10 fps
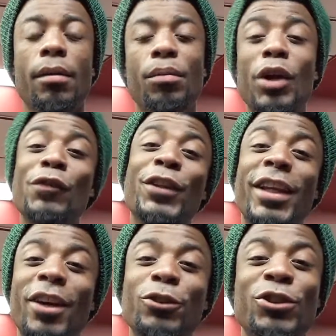But
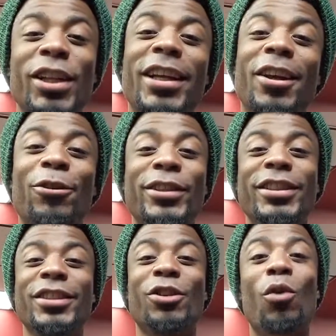everything else was like, yo, let's
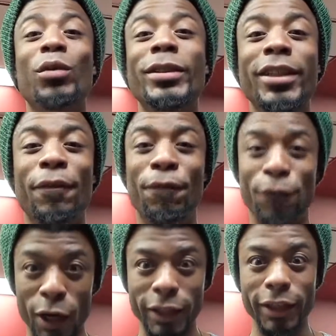just go with it.
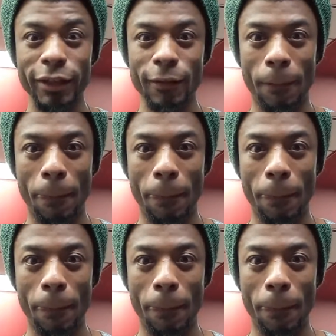Fuck it.